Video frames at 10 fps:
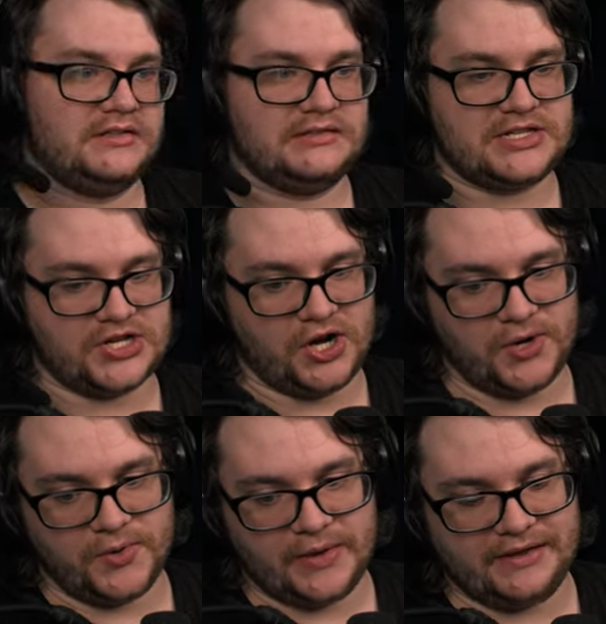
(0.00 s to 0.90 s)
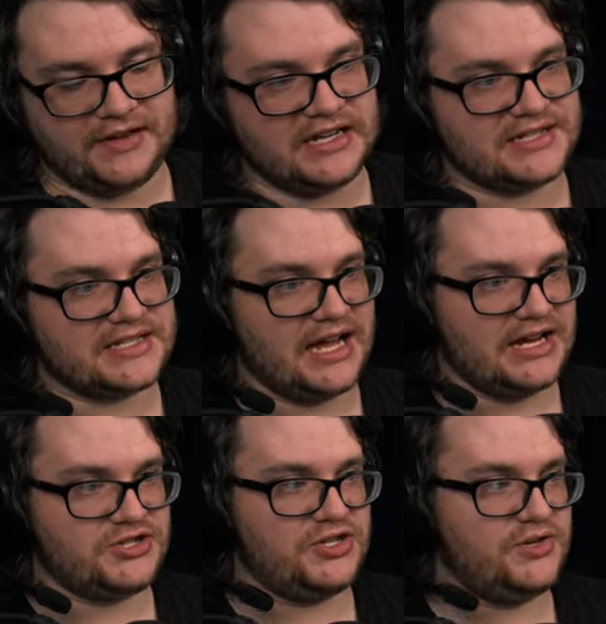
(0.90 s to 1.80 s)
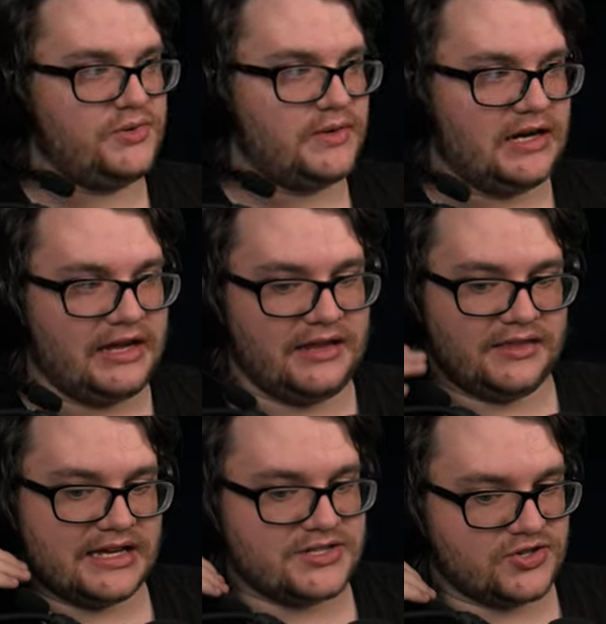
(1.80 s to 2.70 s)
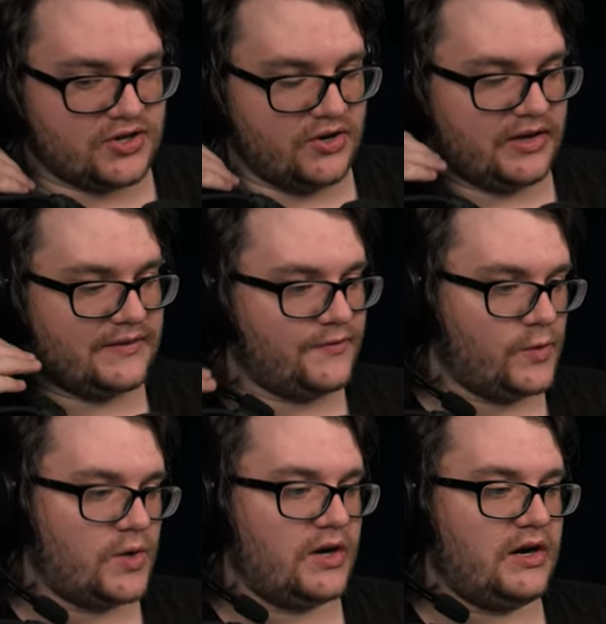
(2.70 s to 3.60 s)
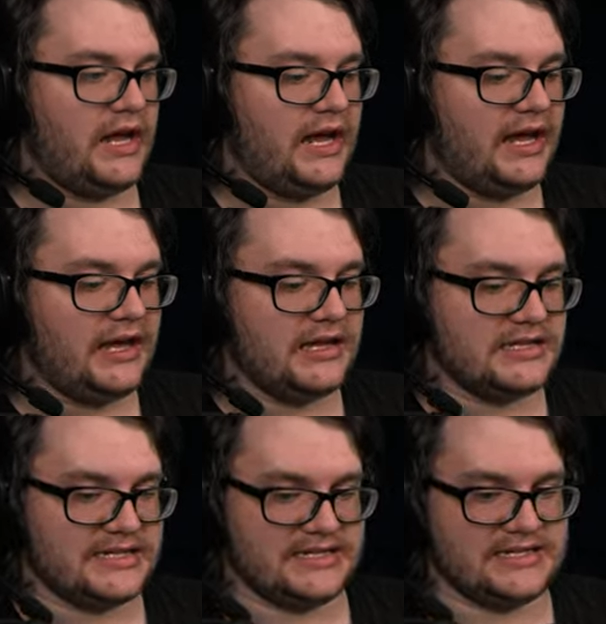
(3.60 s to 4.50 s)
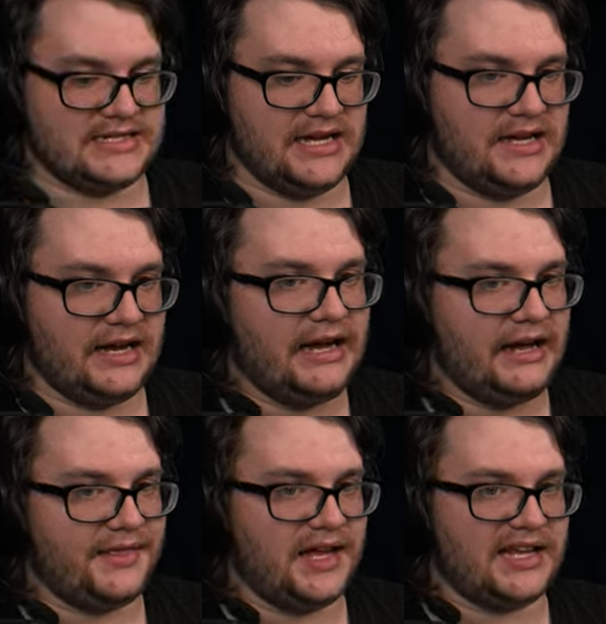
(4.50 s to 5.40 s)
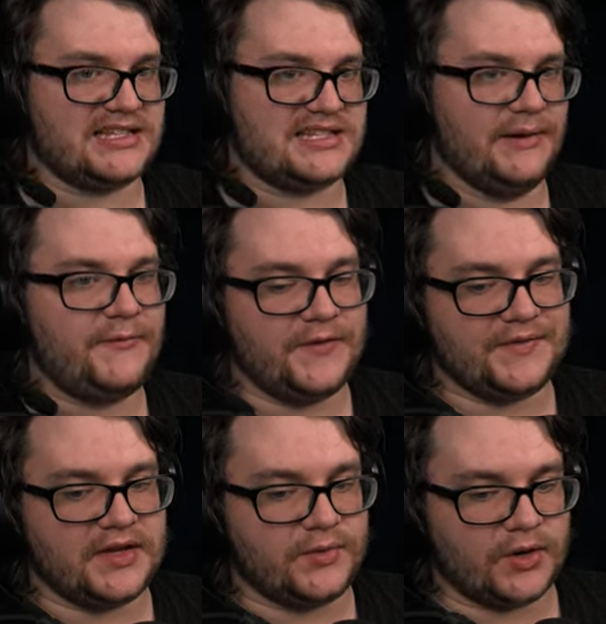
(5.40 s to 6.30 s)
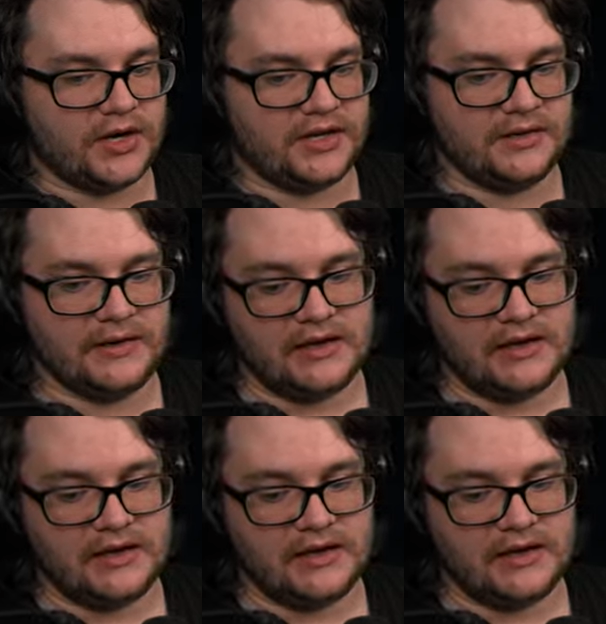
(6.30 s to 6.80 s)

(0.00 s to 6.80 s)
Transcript: so if he does slash you, unless you're going for a at like a sub fifty run,